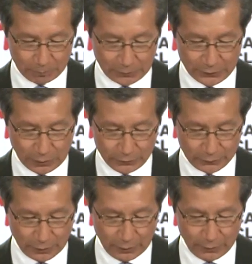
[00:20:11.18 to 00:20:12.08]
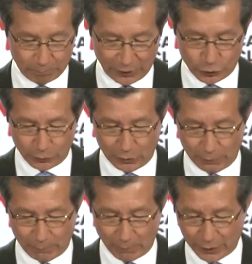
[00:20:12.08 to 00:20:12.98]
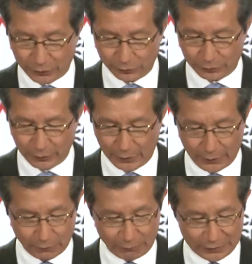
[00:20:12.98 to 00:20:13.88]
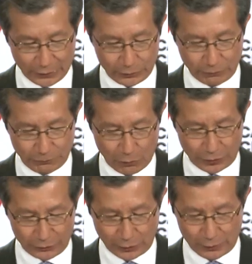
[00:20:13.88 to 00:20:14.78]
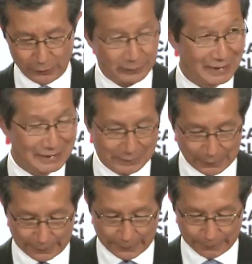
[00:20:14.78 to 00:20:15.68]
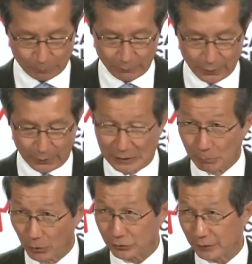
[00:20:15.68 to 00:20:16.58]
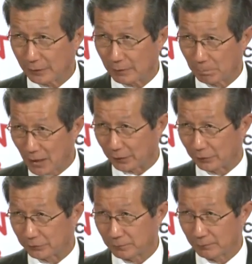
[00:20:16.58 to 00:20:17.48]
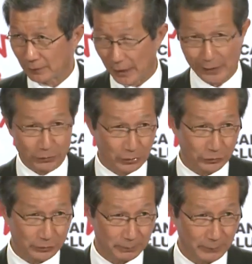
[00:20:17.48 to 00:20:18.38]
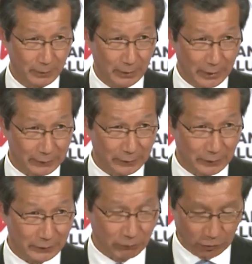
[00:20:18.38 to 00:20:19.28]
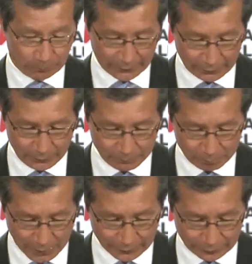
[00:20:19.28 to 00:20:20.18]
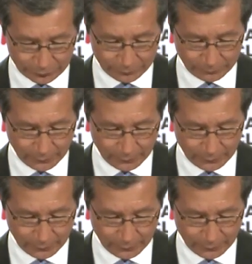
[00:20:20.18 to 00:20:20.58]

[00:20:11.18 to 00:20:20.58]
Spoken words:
Beyond mature markets, we need to focus on select emerging markets and those under developing markets.